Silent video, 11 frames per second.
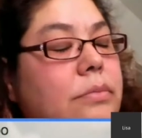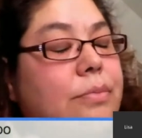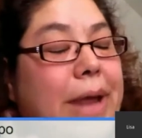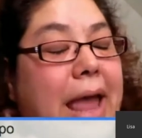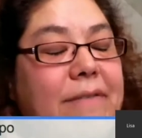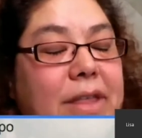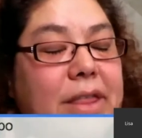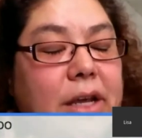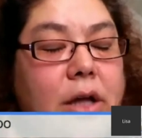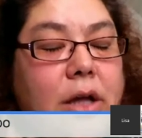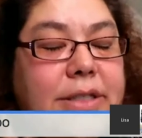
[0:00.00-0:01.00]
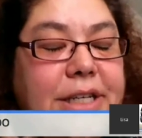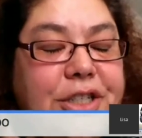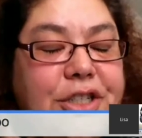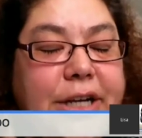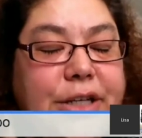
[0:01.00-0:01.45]
We have a thing called
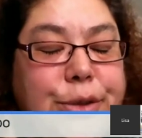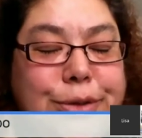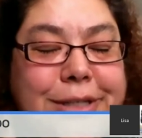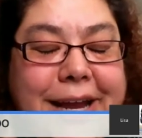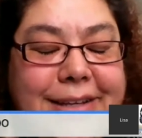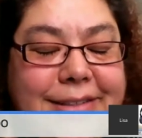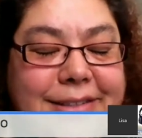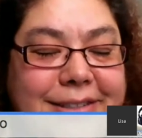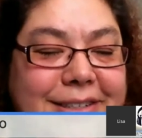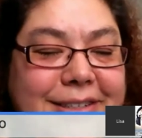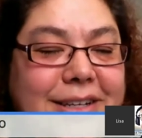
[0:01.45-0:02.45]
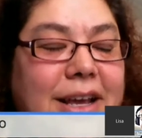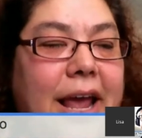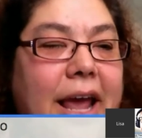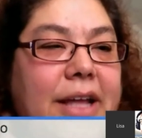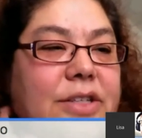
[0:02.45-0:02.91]
Teach Tech Tuesdays.
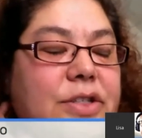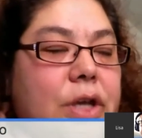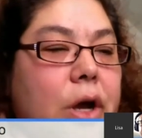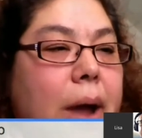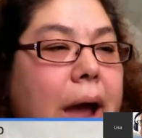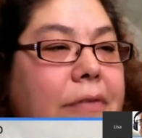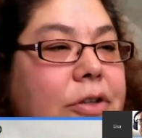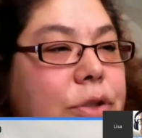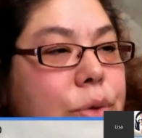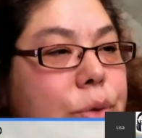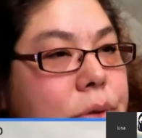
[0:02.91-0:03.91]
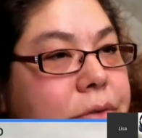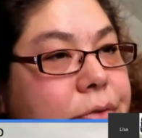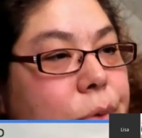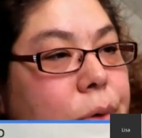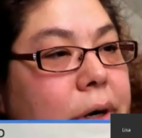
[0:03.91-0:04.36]
And so after school
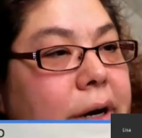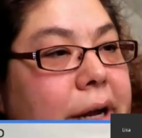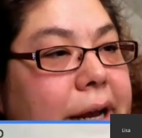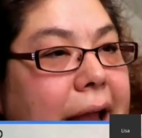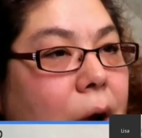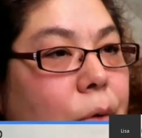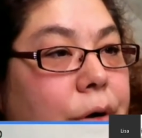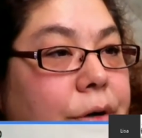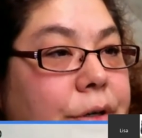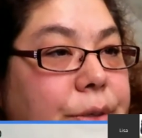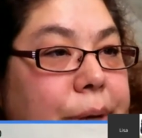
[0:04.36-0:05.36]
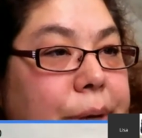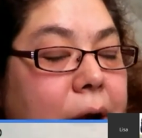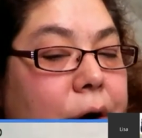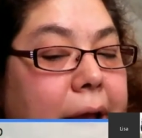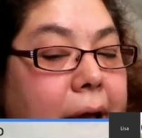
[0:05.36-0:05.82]
for an hour to an
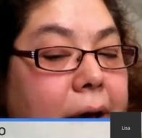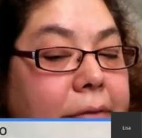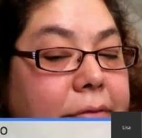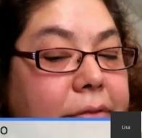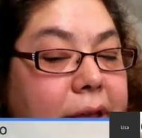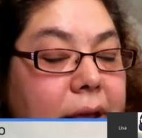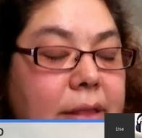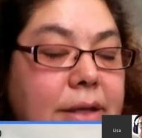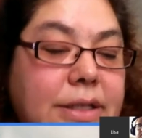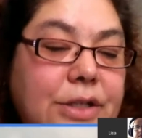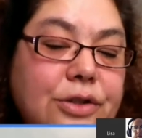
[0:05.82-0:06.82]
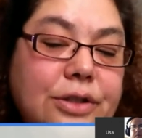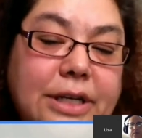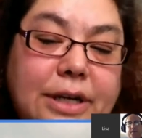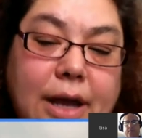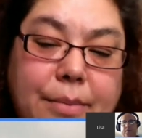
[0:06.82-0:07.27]
hour and a half, the teachers
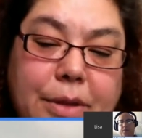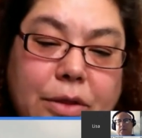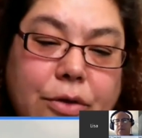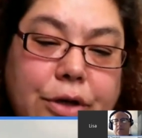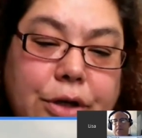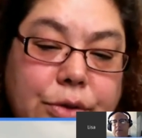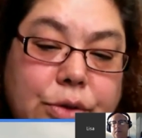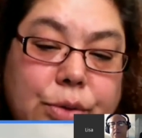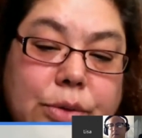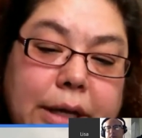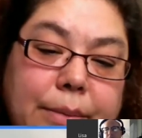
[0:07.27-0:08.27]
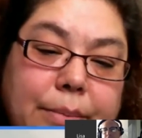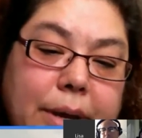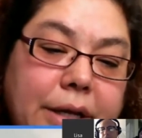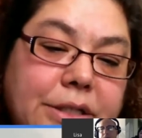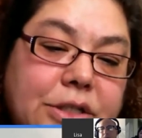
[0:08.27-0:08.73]
can come and learn a new tool, and
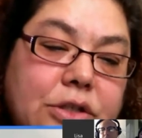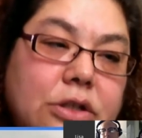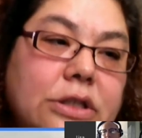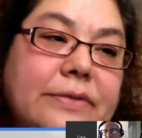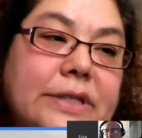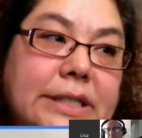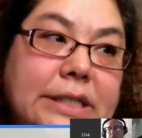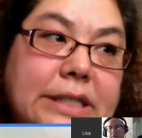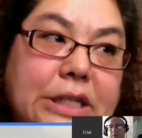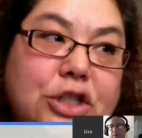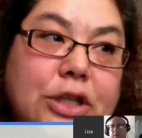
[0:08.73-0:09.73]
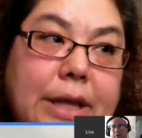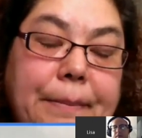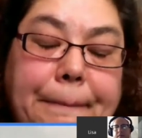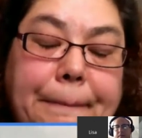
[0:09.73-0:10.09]
my digital divas teach them.